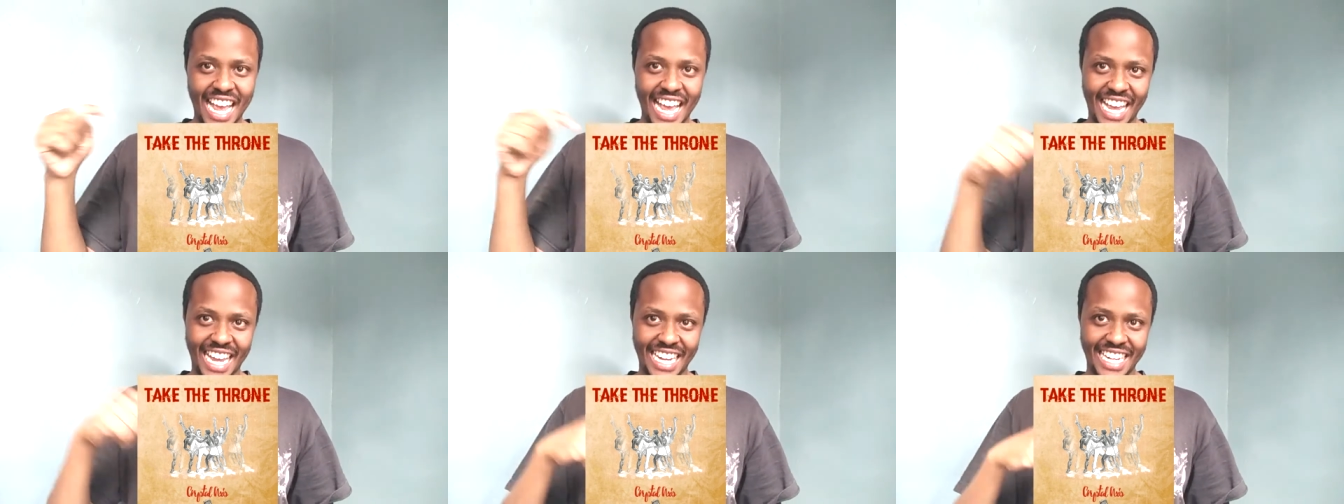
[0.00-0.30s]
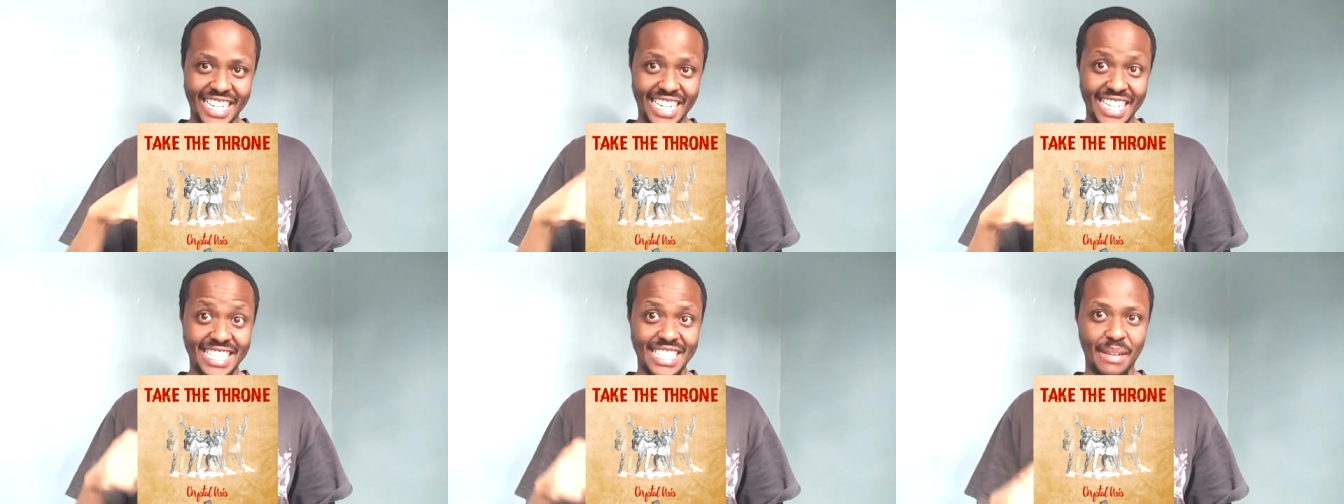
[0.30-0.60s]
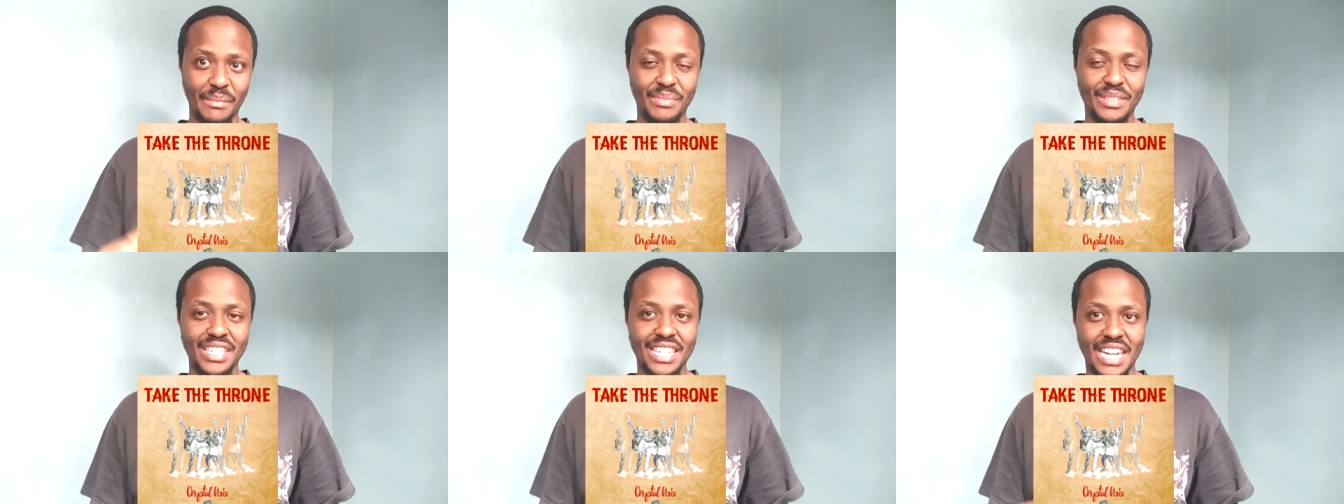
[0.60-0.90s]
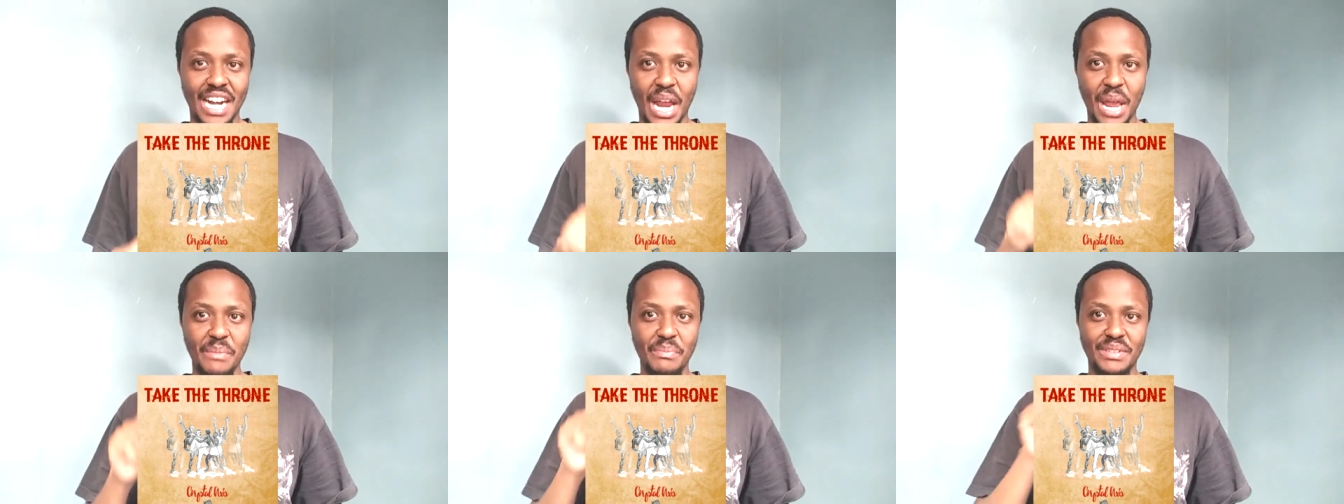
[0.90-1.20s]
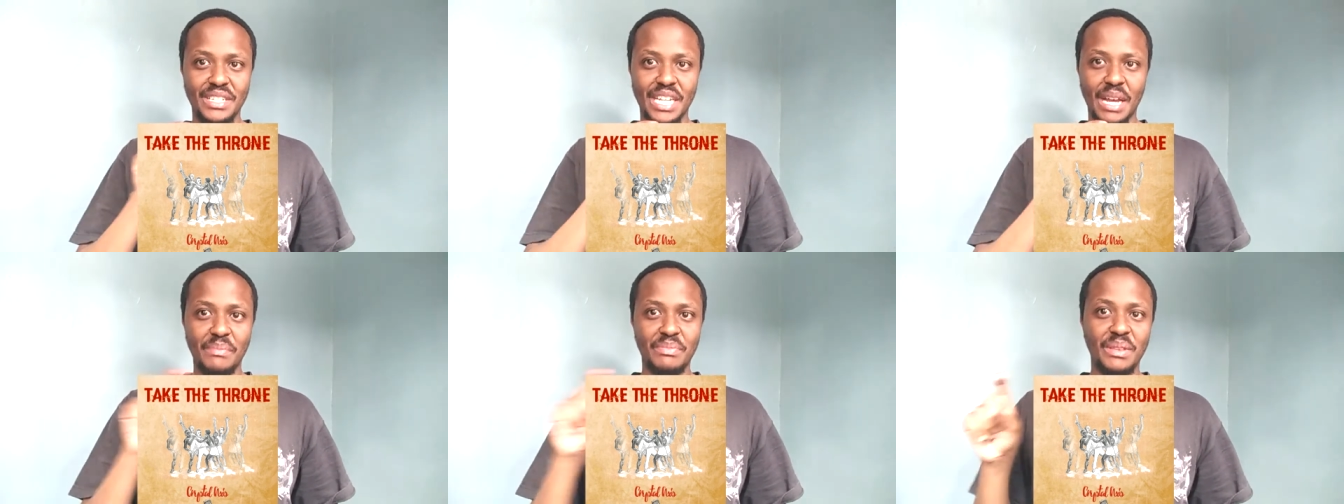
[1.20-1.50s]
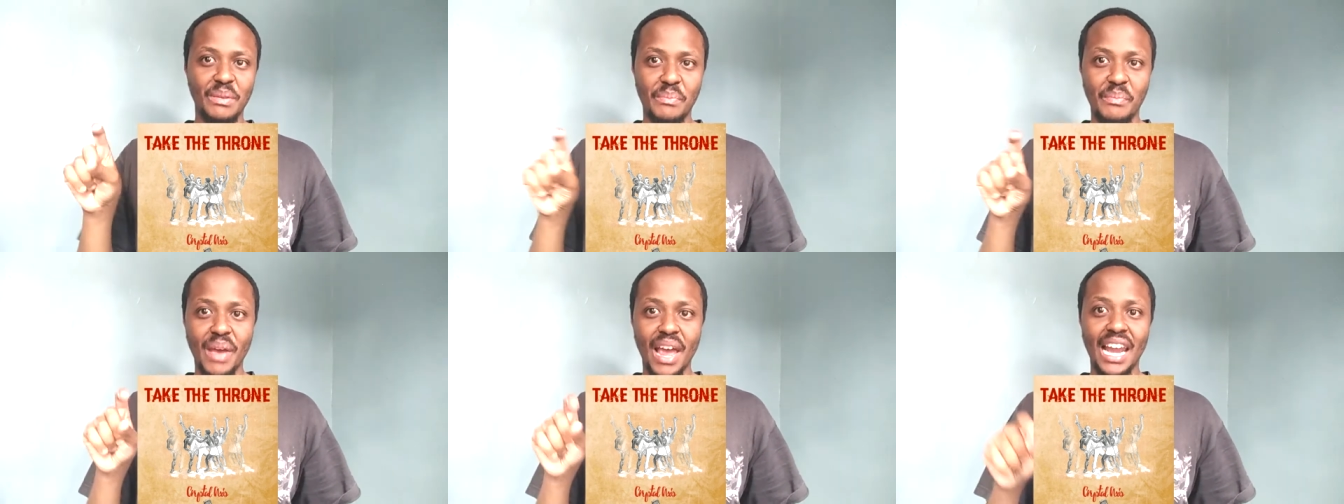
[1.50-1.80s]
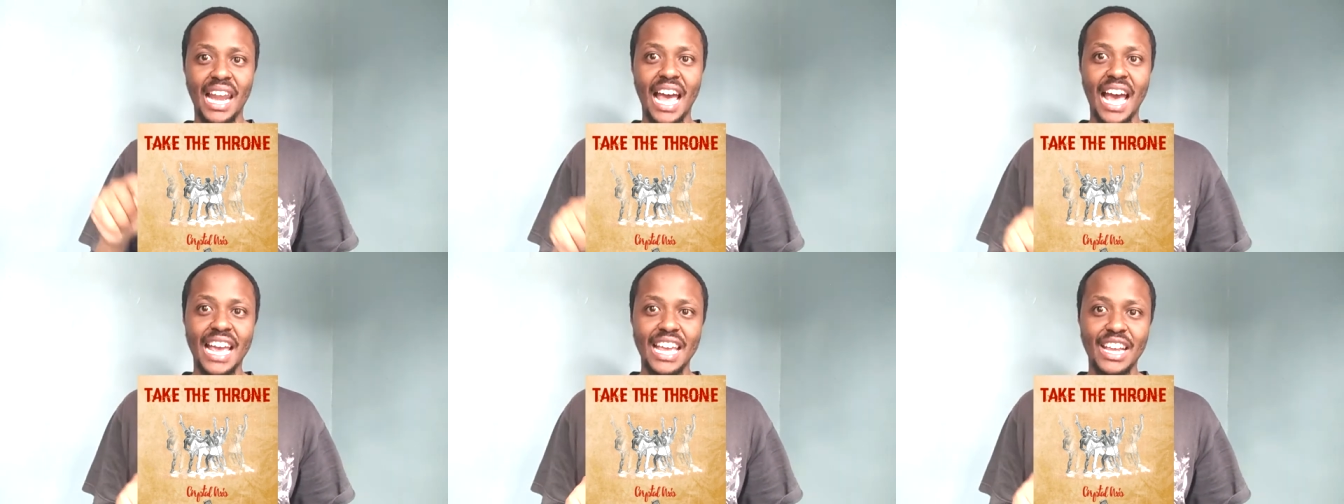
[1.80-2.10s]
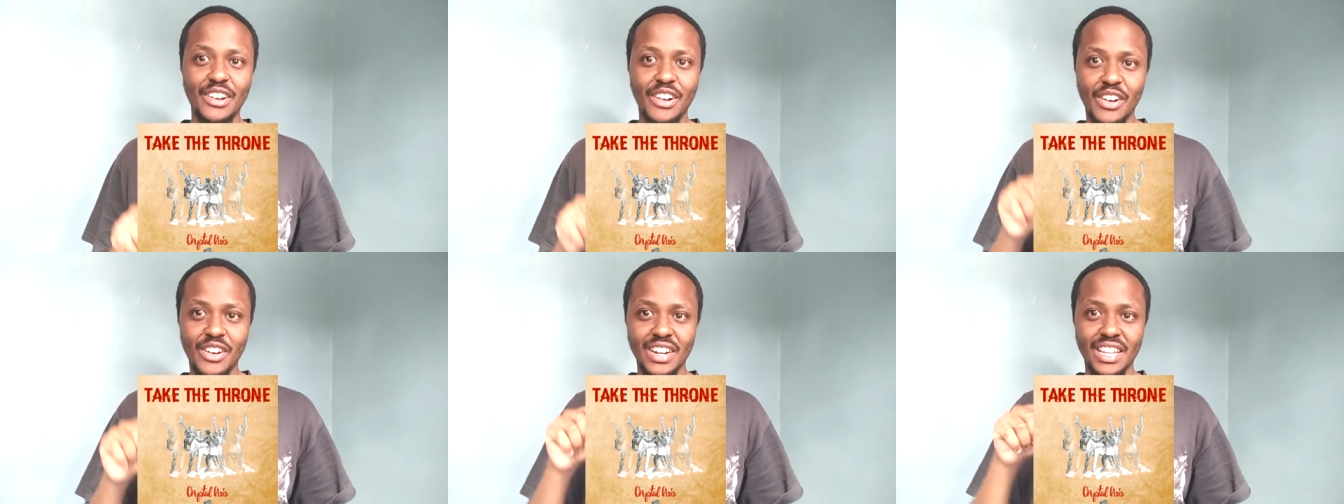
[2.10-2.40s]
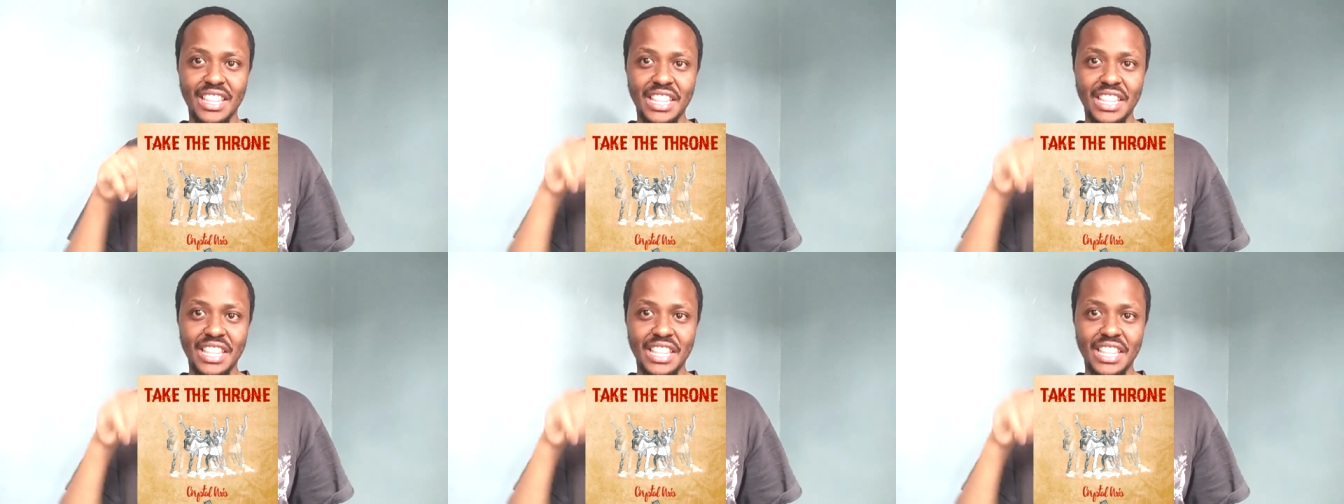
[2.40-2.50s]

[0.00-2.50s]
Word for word: and subscribe tap the bell icon